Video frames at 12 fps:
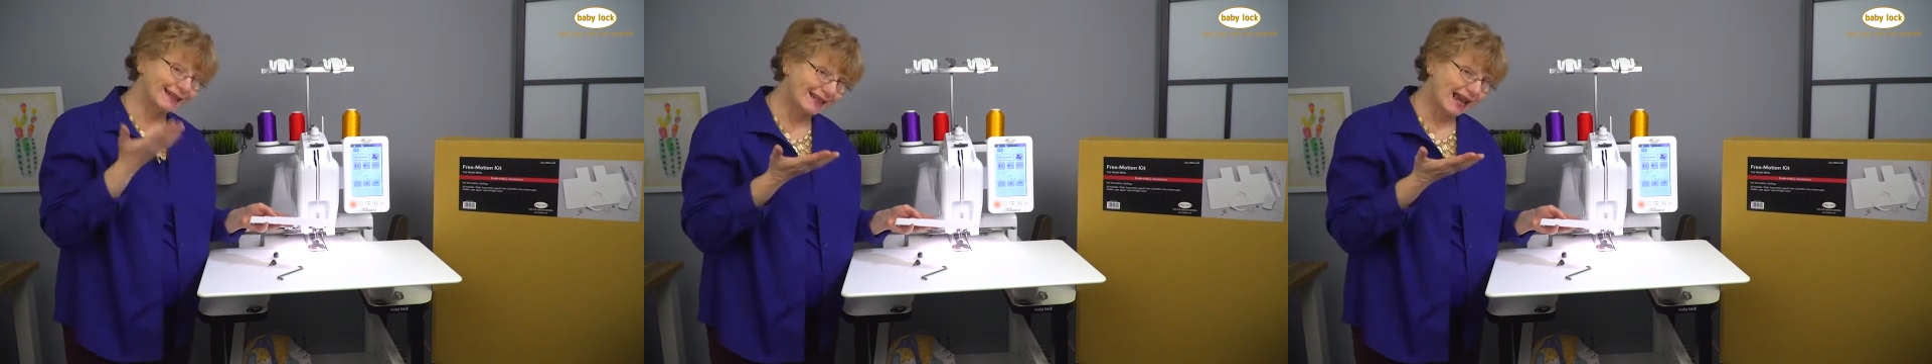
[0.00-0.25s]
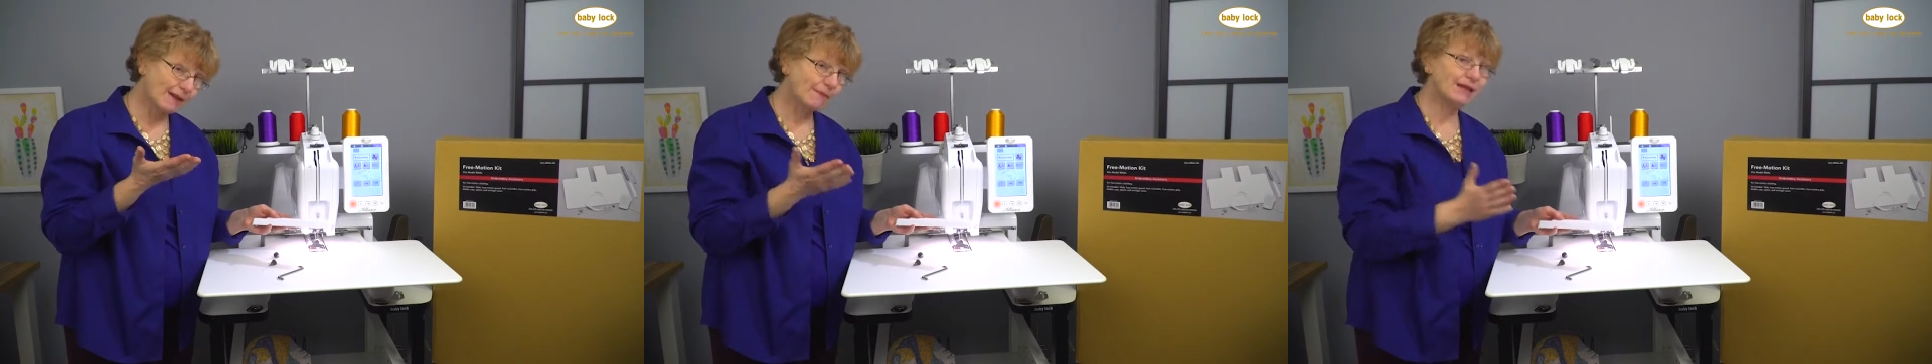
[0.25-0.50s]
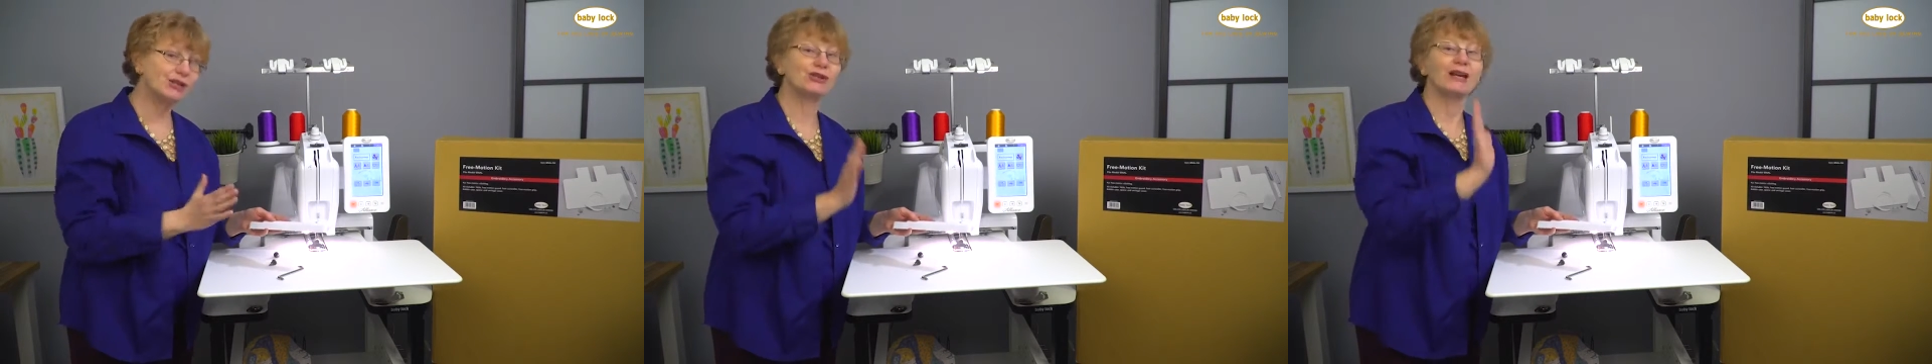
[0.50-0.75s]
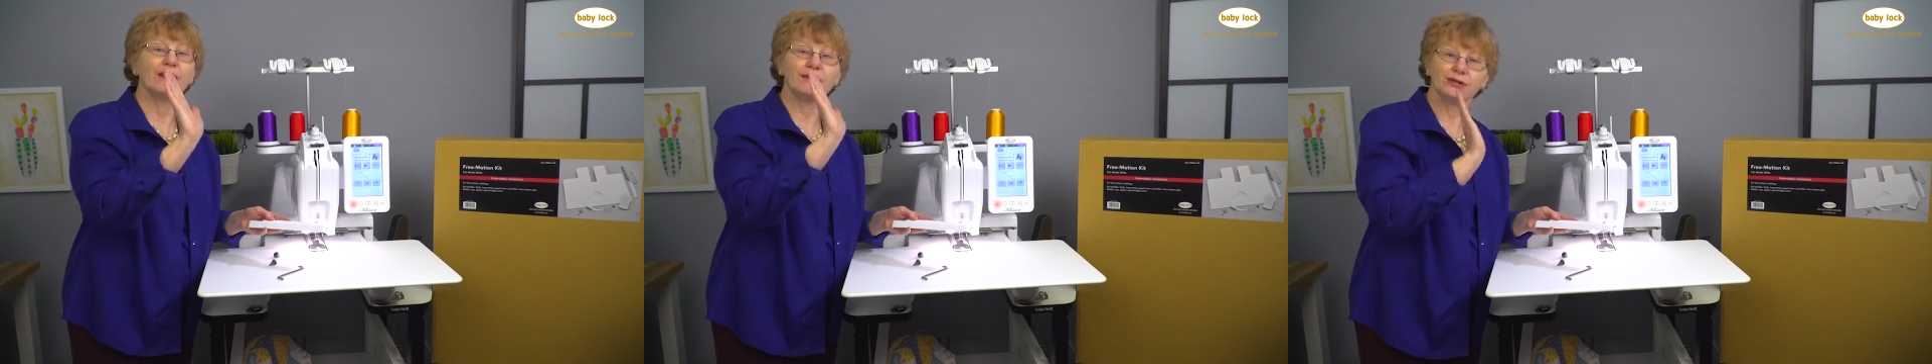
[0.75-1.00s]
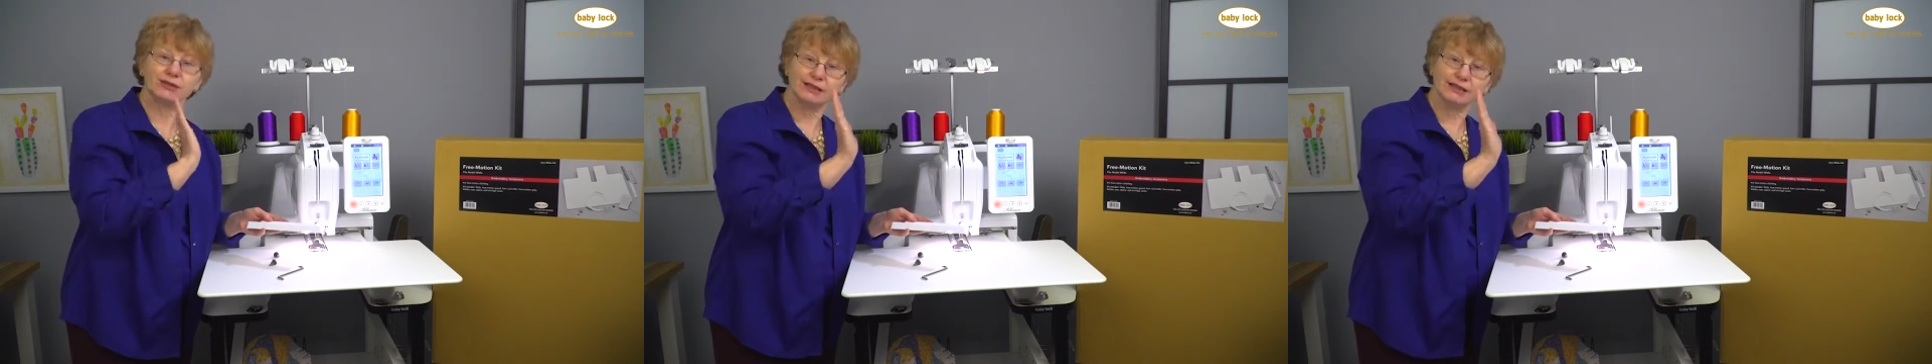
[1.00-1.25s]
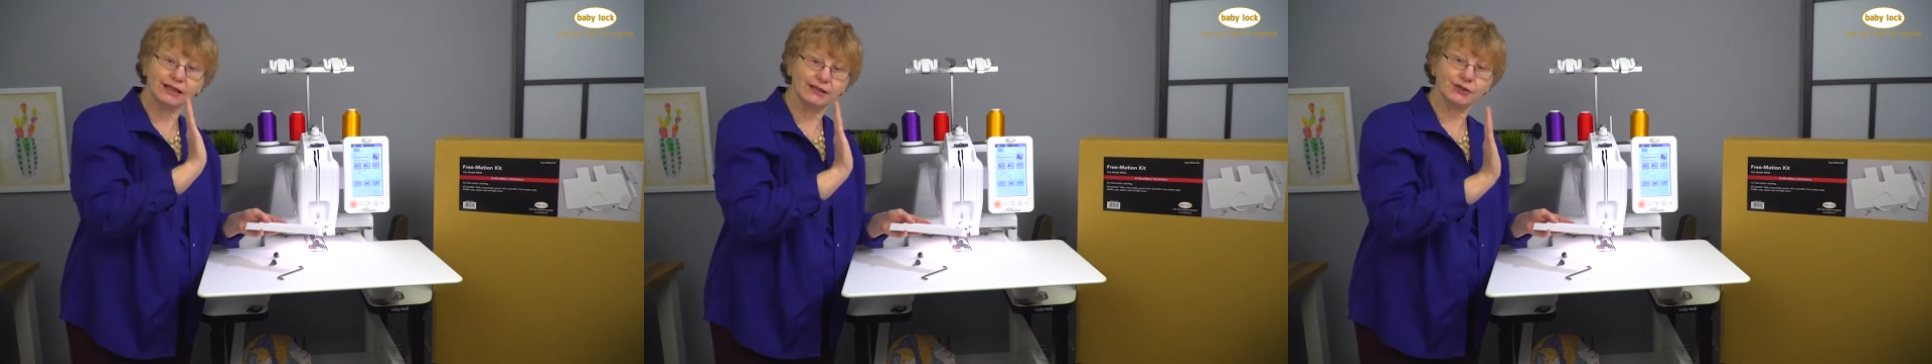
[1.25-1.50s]
damage. There's a
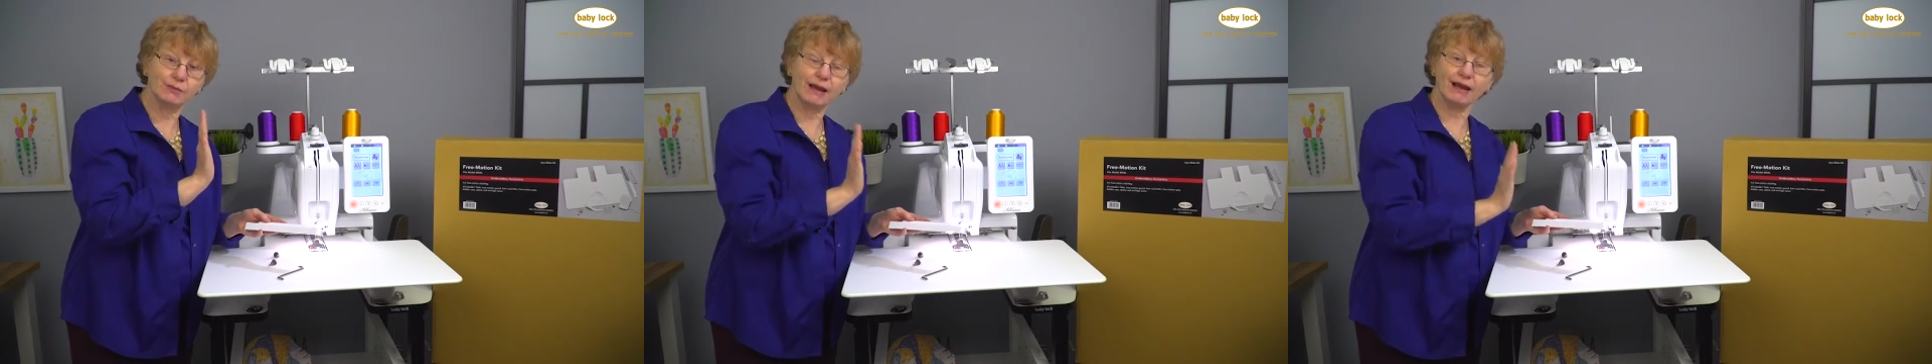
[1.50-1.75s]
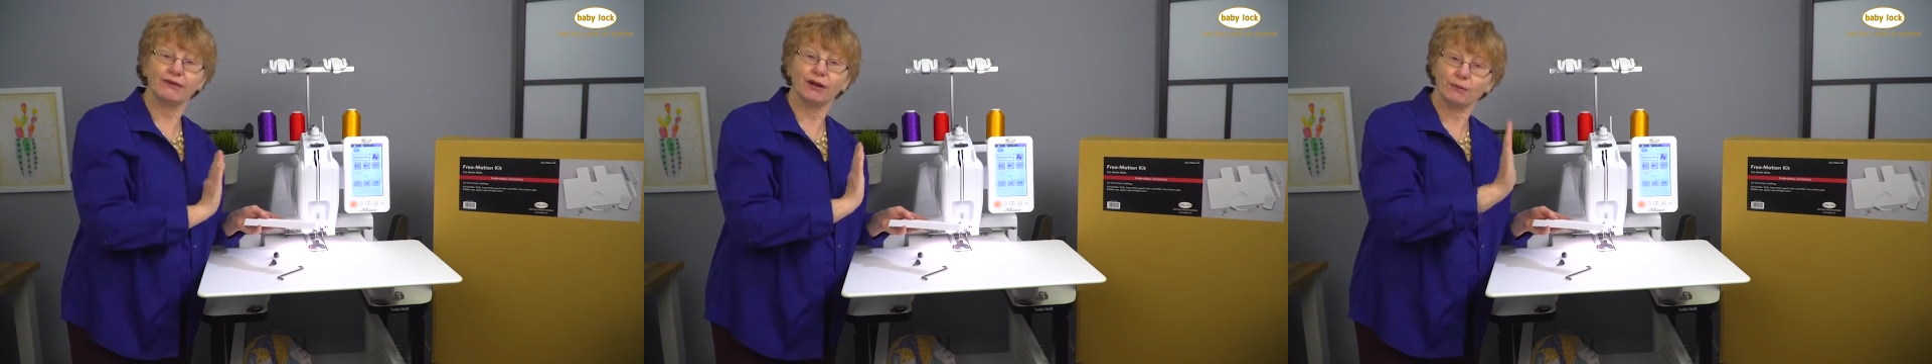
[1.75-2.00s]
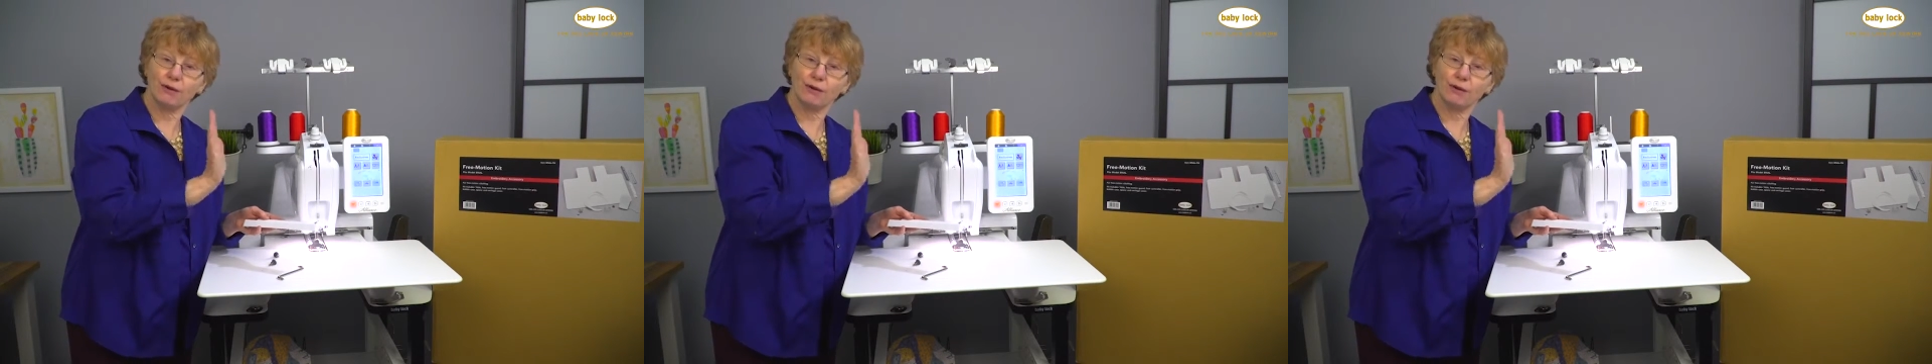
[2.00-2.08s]
sensor back there.